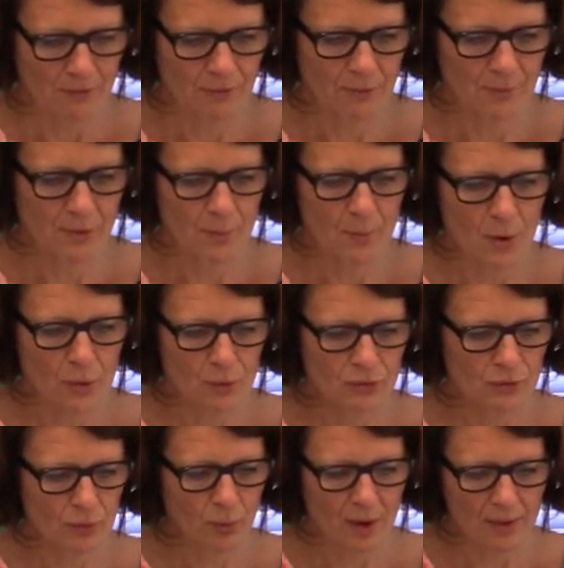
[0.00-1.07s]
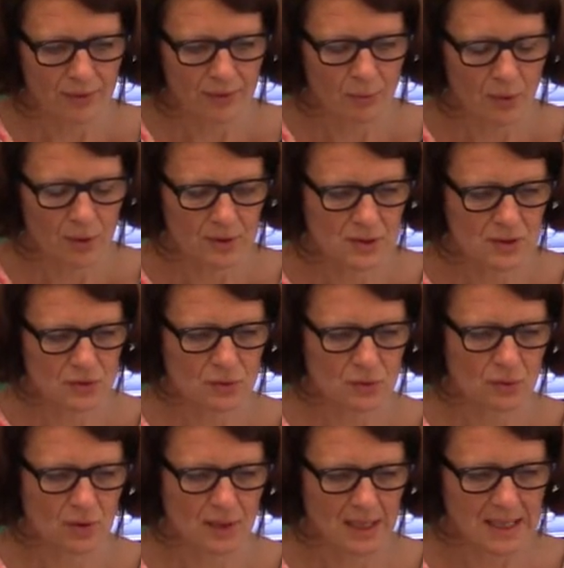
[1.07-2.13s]
from the most wealthy ones
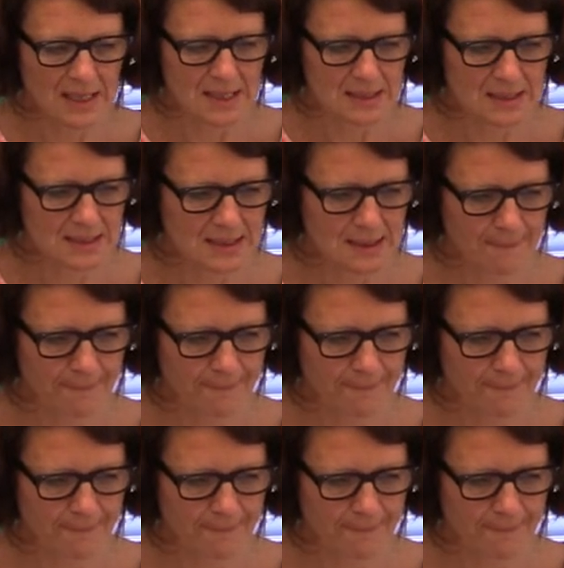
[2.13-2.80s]
to the least.